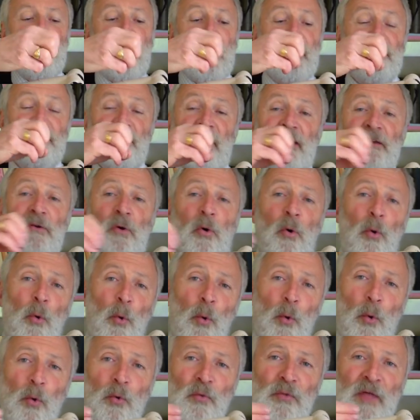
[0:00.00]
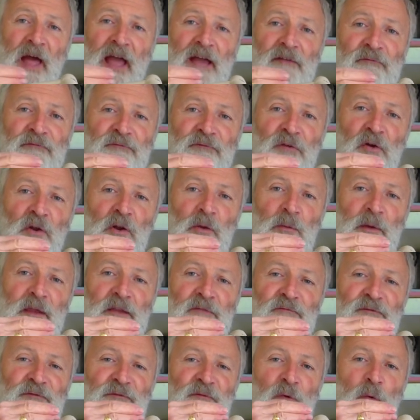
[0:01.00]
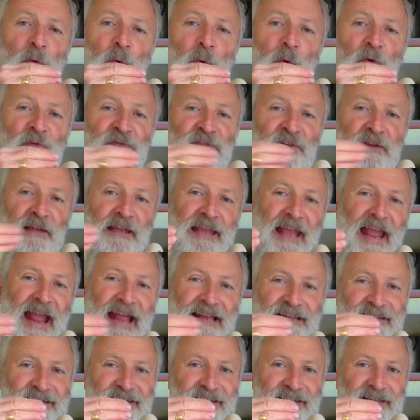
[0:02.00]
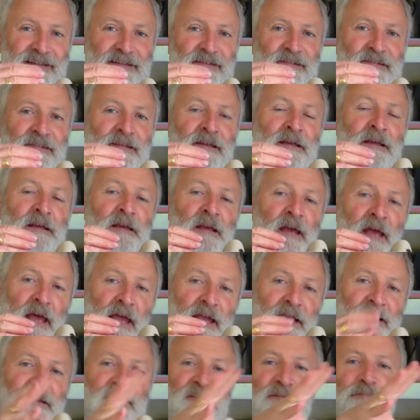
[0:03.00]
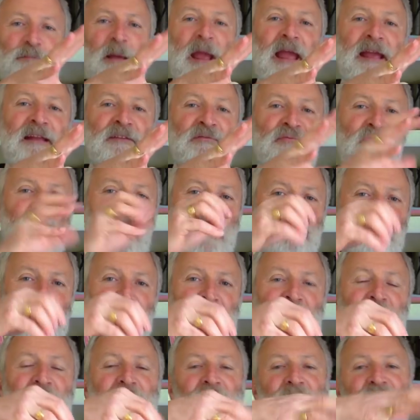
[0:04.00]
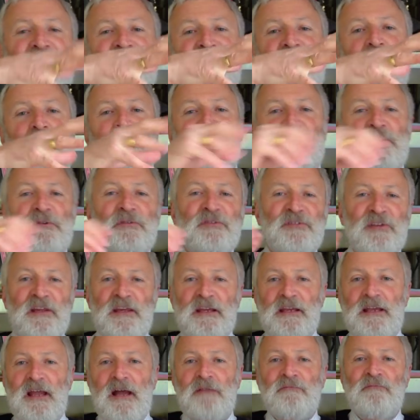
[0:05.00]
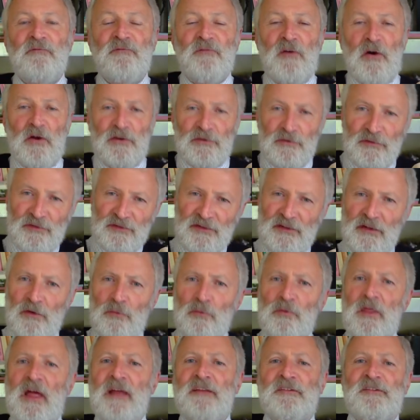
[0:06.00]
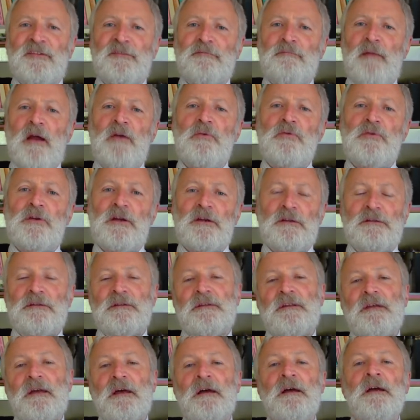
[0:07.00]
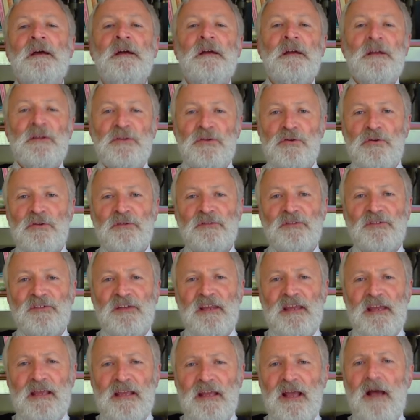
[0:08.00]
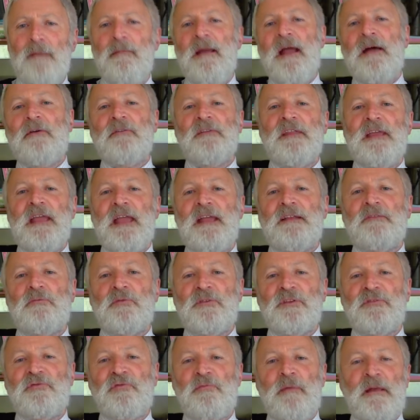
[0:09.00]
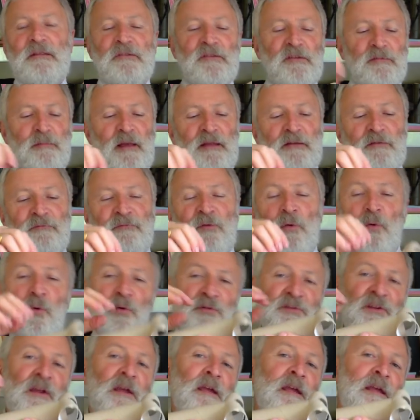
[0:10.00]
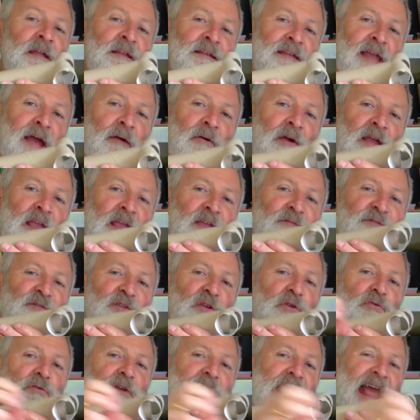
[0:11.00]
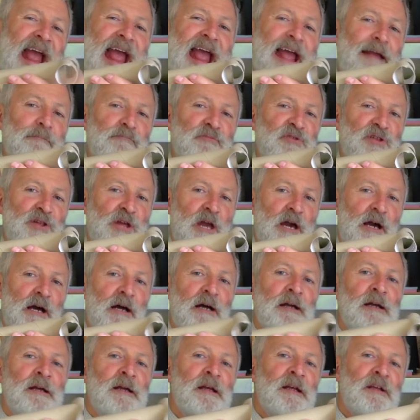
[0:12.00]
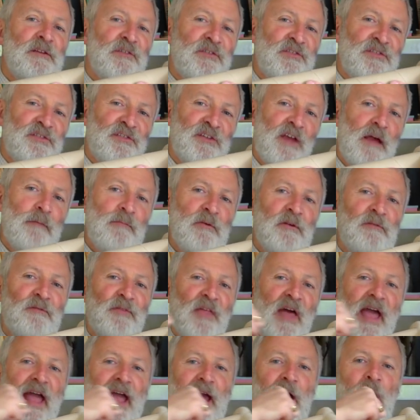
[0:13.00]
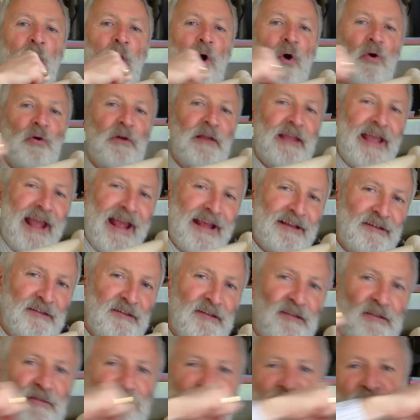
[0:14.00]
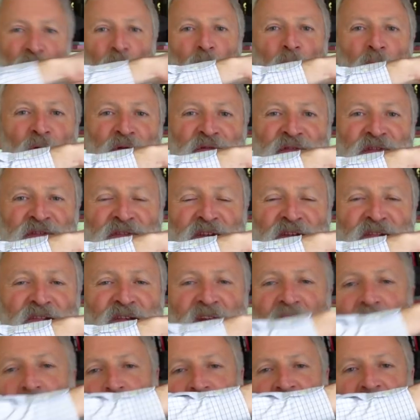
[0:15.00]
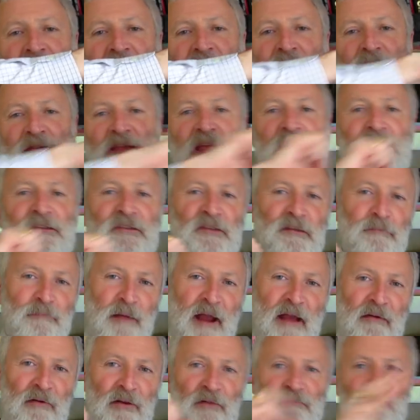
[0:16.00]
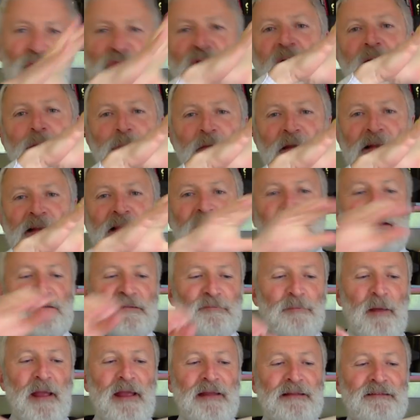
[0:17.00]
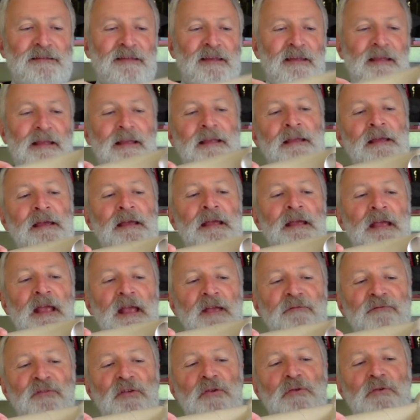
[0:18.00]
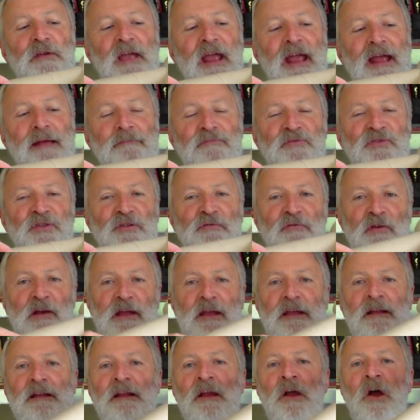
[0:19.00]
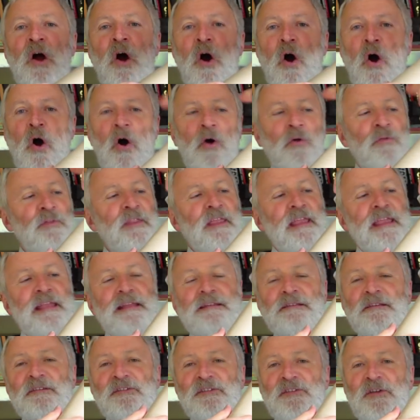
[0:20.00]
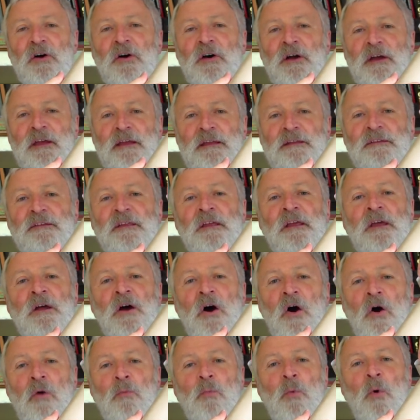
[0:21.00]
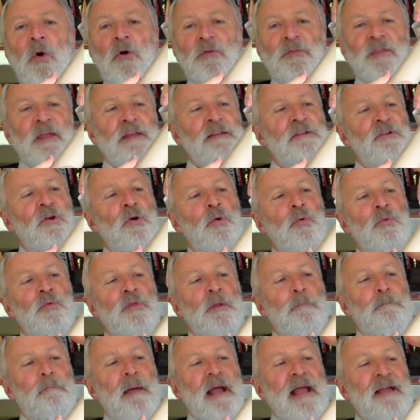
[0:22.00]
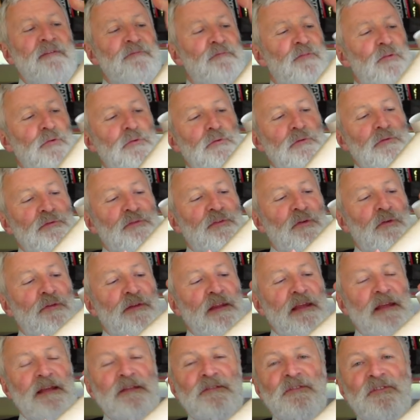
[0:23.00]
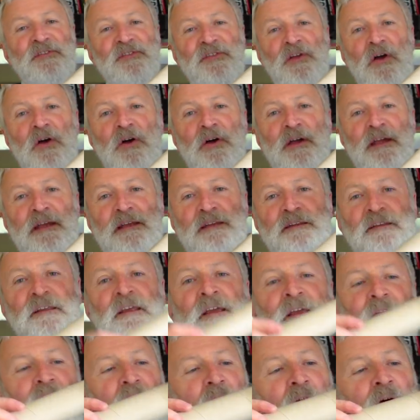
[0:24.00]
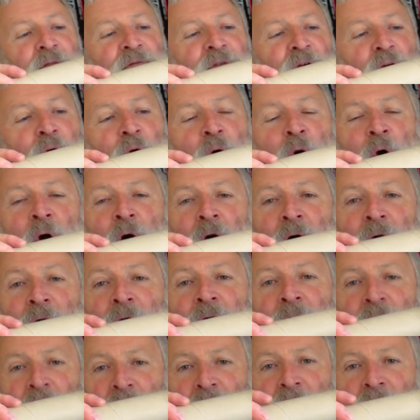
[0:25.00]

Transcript: the end, then all that following force and gases expand rapidly. And so when you see a gunfire, you see all that smoke and uh, you can see it come out the end with a tremendous amount of force. Now, if you capture some of that hot gas's force as it's coming out the end of the barrel and rapidly expanding, if you capture it on the inside, on what they call the baffles, on the inside of your